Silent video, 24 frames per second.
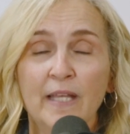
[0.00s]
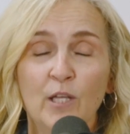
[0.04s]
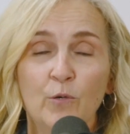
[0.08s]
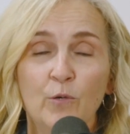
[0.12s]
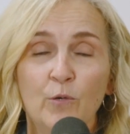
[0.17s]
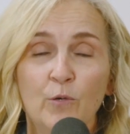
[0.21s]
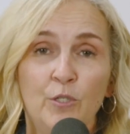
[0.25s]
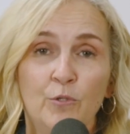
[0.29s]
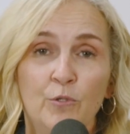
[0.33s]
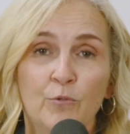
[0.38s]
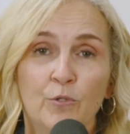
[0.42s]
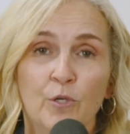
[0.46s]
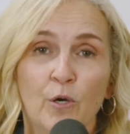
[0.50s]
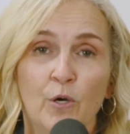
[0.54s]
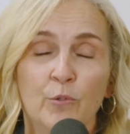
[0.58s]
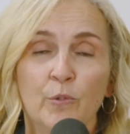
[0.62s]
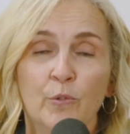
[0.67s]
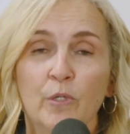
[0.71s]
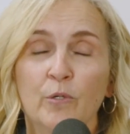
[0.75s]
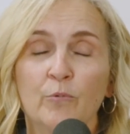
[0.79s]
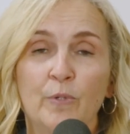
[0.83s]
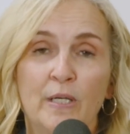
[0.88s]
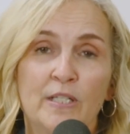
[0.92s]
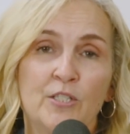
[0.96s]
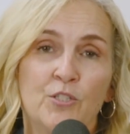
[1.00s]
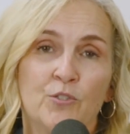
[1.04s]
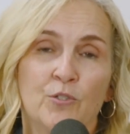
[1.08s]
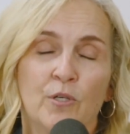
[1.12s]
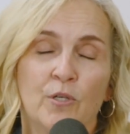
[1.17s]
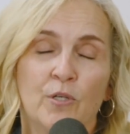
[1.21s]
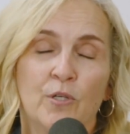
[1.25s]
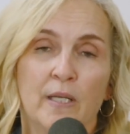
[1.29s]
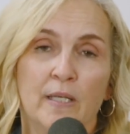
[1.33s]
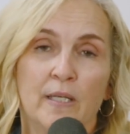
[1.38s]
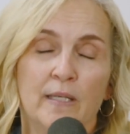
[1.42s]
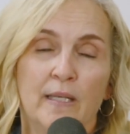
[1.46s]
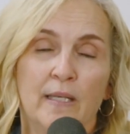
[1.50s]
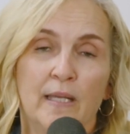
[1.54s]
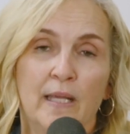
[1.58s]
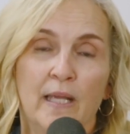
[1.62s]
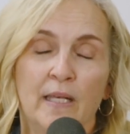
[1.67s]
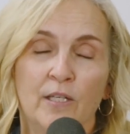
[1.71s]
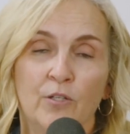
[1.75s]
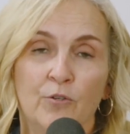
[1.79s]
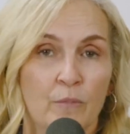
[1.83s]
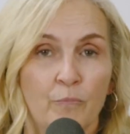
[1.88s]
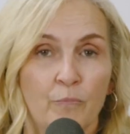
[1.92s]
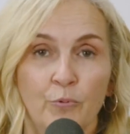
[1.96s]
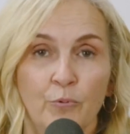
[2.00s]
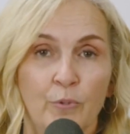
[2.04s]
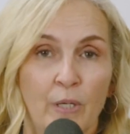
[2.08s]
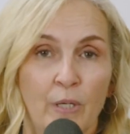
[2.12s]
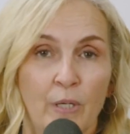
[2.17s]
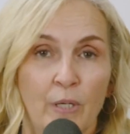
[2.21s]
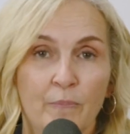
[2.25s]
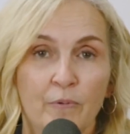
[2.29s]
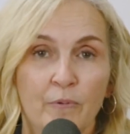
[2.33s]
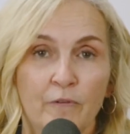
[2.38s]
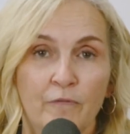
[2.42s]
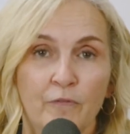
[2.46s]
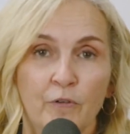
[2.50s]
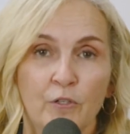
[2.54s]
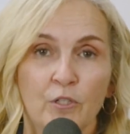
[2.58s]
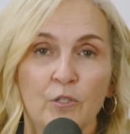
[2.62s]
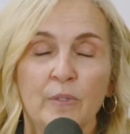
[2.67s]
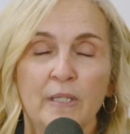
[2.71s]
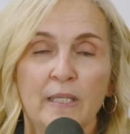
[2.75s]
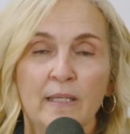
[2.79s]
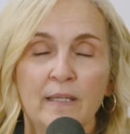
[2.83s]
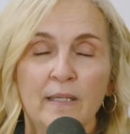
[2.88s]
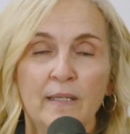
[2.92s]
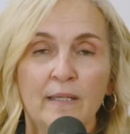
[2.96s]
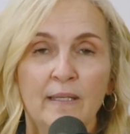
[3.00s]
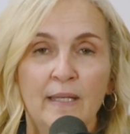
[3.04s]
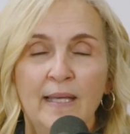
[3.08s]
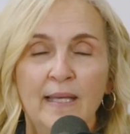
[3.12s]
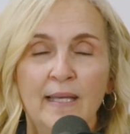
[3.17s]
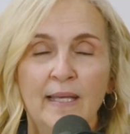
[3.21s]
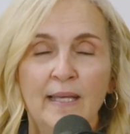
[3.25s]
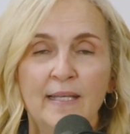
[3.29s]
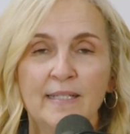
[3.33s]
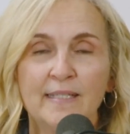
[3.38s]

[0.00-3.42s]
like when you go to a restaurant and you're going to pray before you eat,